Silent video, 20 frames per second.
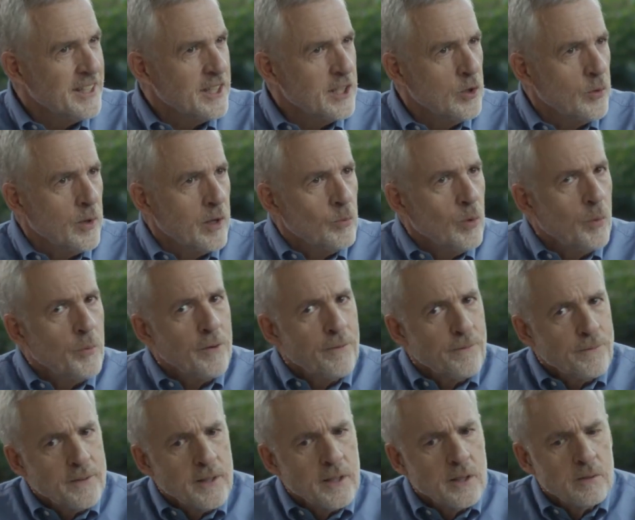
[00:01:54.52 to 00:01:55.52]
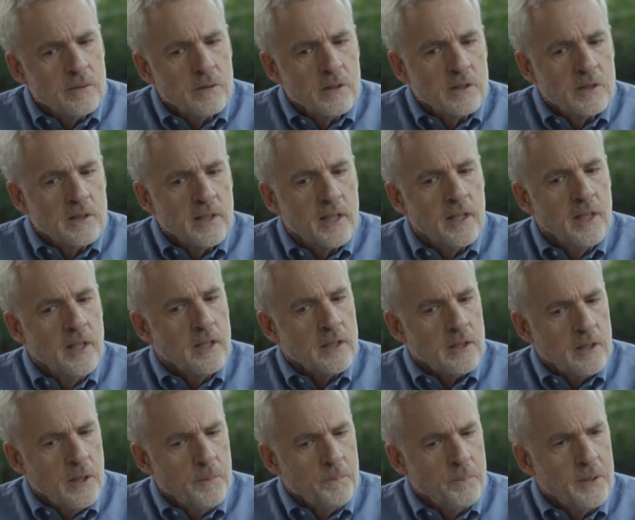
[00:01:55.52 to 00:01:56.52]
And what we found is
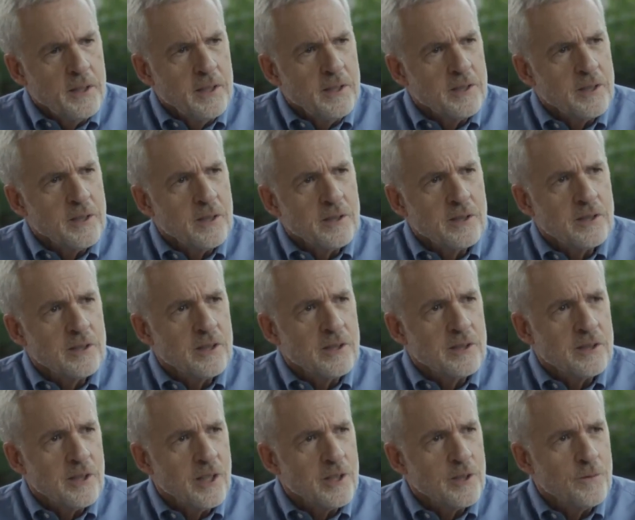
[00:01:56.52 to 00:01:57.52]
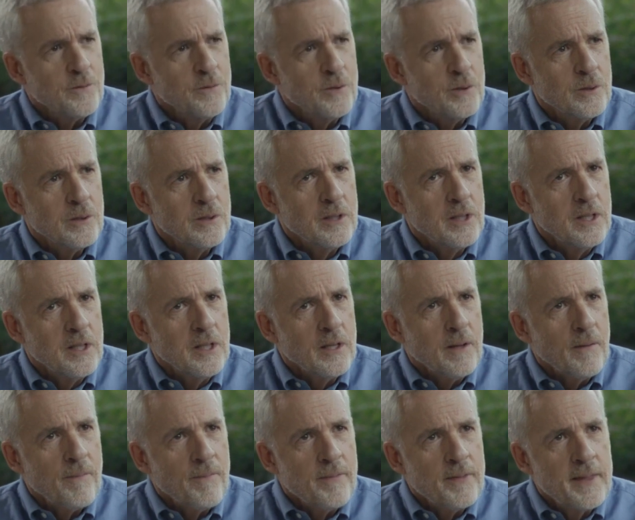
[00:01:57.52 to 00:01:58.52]
that companies that are successful,
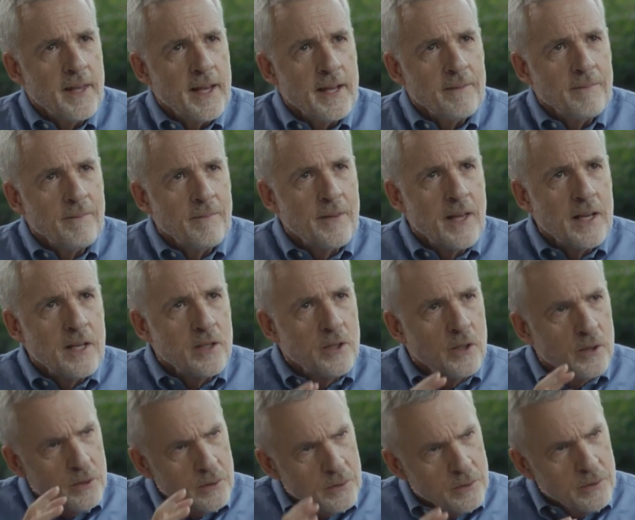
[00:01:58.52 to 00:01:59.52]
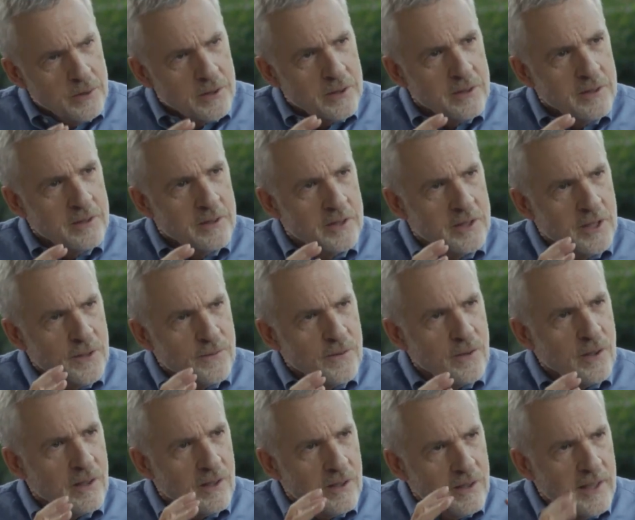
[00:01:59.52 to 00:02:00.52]
they use
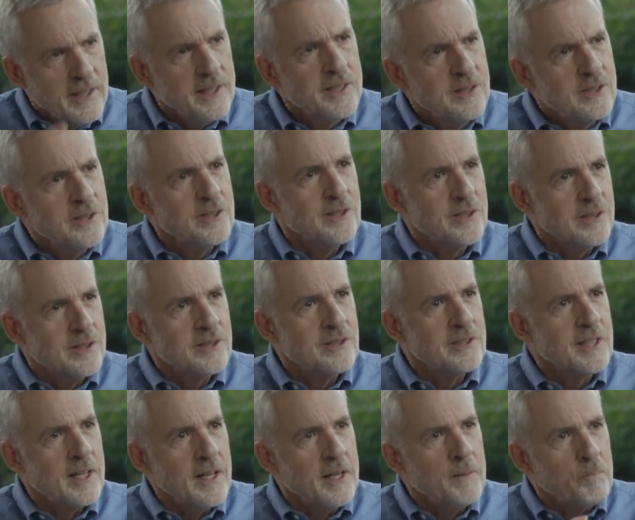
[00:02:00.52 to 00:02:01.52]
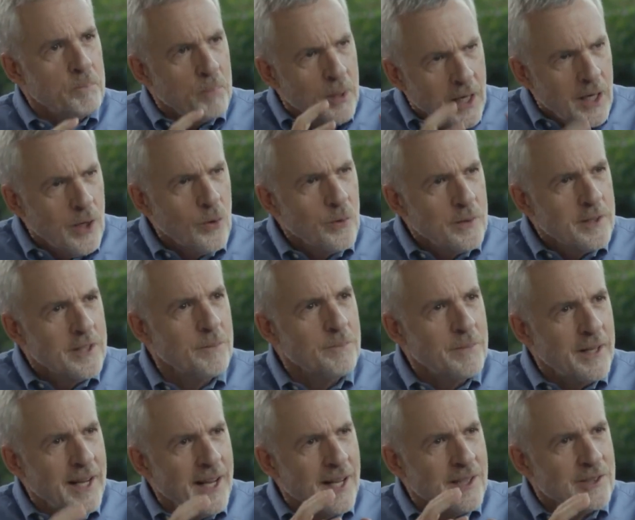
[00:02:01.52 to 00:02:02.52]
different lenses that empower them
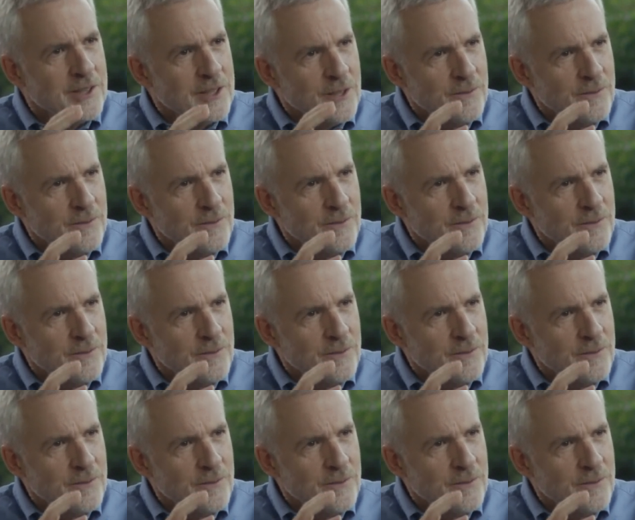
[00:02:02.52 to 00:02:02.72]
to ask